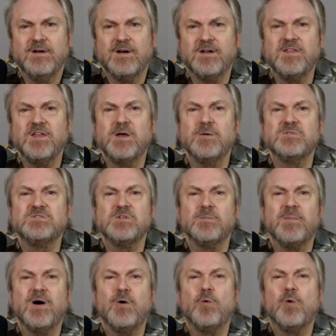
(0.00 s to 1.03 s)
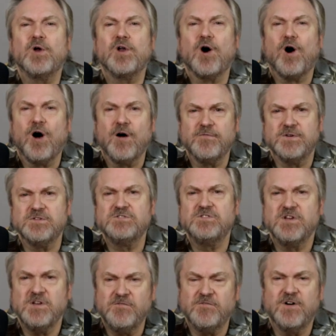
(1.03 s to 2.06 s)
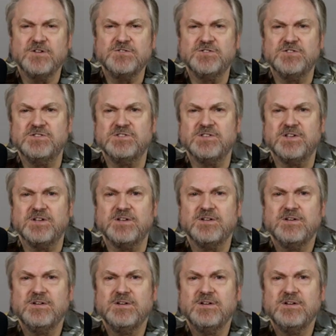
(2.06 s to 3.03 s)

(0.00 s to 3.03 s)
I think it was about what office he functions in.